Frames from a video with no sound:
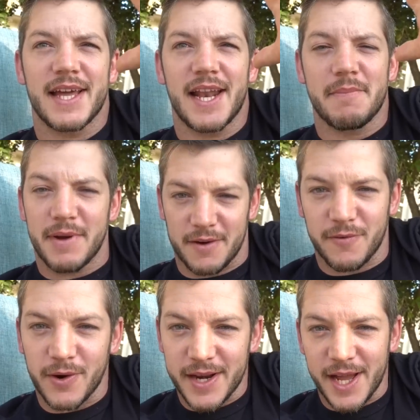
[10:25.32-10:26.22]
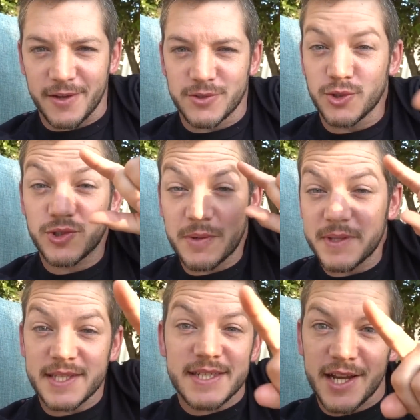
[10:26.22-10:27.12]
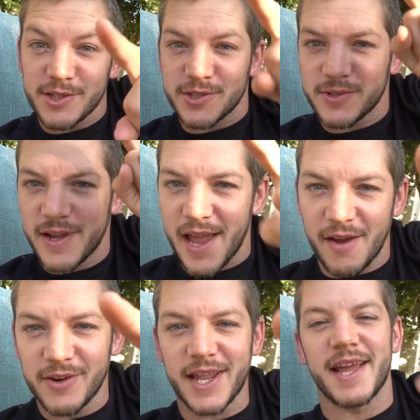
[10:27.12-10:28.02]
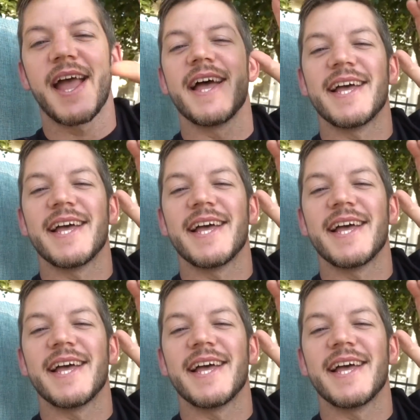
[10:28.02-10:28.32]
and I'm better for it now. Do something that scares you every day.